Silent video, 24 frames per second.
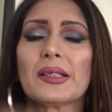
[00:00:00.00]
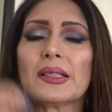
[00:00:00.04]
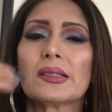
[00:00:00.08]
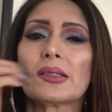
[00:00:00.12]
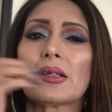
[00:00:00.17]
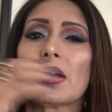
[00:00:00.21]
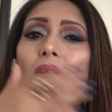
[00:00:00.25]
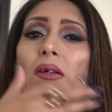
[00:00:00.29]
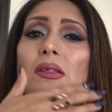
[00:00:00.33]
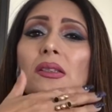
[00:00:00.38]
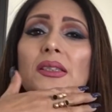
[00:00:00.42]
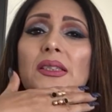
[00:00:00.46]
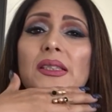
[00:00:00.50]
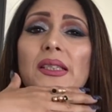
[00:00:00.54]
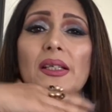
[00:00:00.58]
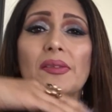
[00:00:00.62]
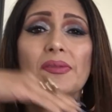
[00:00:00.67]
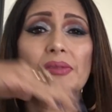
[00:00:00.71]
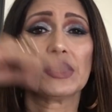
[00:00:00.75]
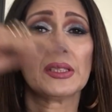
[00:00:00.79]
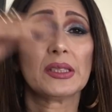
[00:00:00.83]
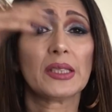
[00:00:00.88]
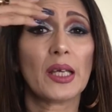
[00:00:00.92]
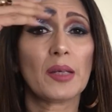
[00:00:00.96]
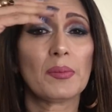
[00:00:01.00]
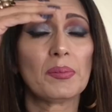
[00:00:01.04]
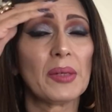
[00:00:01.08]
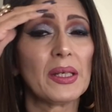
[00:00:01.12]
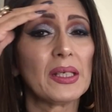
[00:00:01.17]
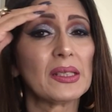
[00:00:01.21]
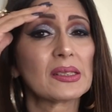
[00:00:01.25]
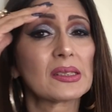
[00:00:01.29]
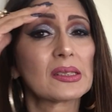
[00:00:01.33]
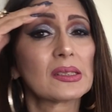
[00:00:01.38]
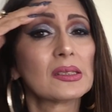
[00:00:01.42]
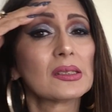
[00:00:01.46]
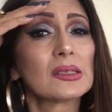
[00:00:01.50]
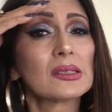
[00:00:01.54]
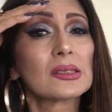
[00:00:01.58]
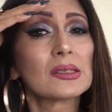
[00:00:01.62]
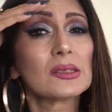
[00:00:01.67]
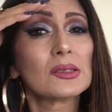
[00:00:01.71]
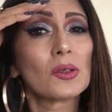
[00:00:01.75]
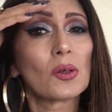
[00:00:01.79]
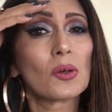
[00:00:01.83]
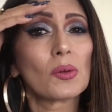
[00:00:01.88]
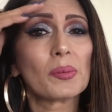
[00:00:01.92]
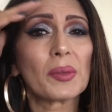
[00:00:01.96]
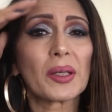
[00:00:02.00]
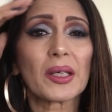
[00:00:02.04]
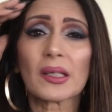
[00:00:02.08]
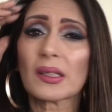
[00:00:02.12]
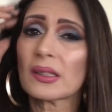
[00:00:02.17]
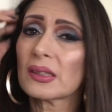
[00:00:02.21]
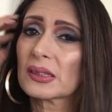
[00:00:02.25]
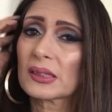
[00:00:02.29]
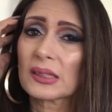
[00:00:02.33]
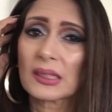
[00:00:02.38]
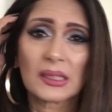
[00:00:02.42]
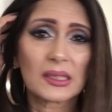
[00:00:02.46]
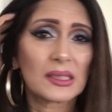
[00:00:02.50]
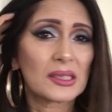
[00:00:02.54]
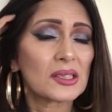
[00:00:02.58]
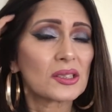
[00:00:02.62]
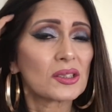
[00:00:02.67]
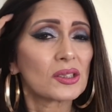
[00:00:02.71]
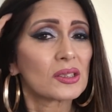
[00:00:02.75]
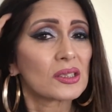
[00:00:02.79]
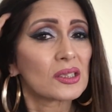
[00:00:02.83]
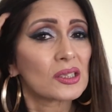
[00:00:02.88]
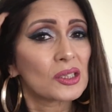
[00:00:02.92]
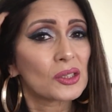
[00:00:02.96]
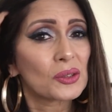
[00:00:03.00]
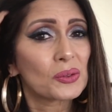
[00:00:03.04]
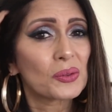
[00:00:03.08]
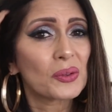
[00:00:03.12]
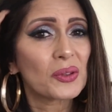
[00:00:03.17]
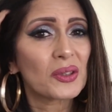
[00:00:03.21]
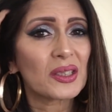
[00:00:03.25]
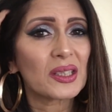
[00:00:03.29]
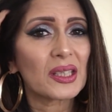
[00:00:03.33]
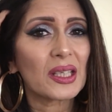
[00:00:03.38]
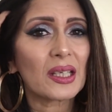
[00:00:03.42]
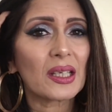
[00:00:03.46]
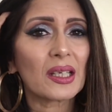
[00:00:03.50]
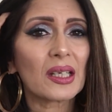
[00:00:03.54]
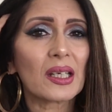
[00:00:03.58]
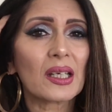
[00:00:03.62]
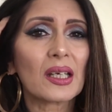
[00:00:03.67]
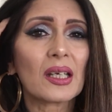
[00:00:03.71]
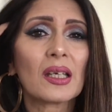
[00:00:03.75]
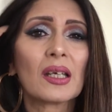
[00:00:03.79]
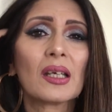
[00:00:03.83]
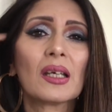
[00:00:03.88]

it on an everyday basis, no, because it's just too thick